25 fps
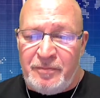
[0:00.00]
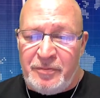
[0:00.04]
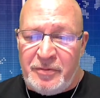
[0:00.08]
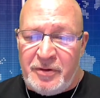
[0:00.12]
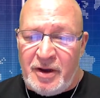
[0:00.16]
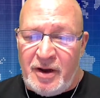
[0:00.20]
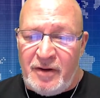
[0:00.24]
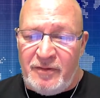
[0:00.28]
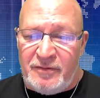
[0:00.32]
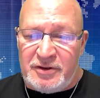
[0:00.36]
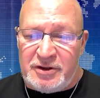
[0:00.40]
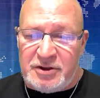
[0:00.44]

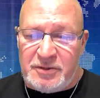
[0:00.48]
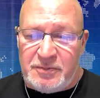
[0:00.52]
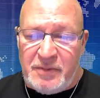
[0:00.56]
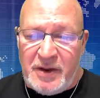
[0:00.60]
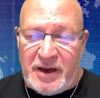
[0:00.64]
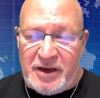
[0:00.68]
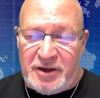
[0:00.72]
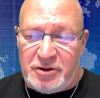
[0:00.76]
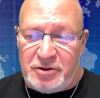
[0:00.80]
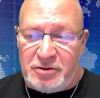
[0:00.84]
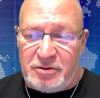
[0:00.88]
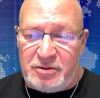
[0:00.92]
of
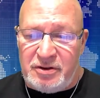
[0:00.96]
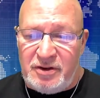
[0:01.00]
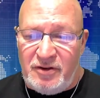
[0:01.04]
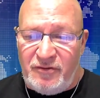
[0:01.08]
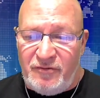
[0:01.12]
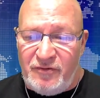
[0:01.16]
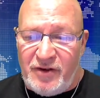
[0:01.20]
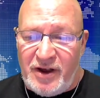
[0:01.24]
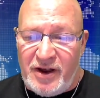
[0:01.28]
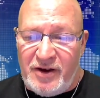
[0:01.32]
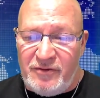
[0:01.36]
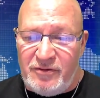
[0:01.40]
especially
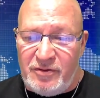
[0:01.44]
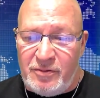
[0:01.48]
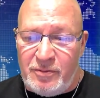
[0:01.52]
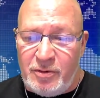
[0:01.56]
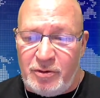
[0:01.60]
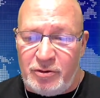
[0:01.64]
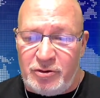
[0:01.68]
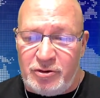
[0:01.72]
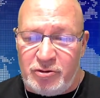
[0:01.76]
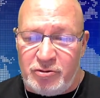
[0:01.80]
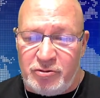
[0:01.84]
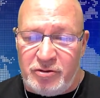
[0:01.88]

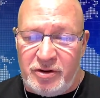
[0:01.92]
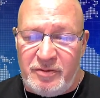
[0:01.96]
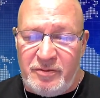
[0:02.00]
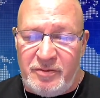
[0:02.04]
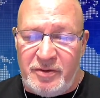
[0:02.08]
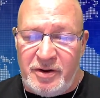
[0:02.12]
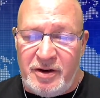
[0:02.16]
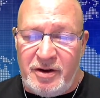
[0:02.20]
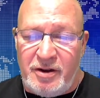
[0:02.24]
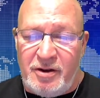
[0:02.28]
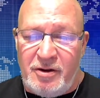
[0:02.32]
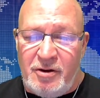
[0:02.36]
favorable
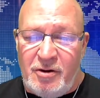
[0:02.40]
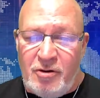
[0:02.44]
treatment,